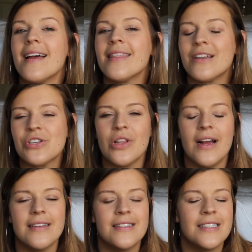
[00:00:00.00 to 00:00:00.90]
there's a
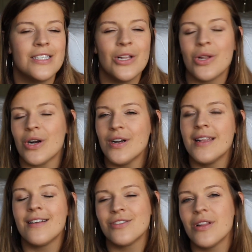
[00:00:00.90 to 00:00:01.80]
lot to learn
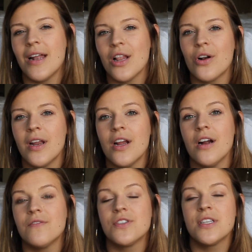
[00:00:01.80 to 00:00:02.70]
and there's a lot of learning
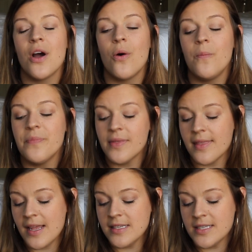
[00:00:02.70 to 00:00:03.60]
curves. So
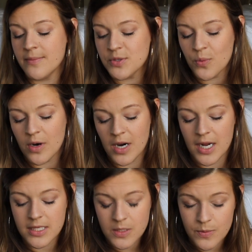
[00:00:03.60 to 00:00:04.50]
these tips
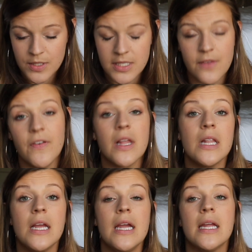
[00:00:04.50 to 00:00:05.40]
were
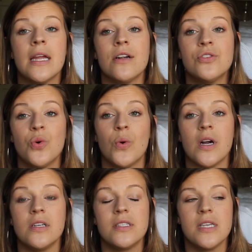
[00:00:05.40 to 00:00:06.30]
specifically geared
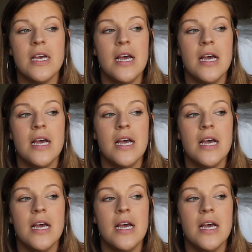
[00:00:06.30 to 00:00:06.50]
towards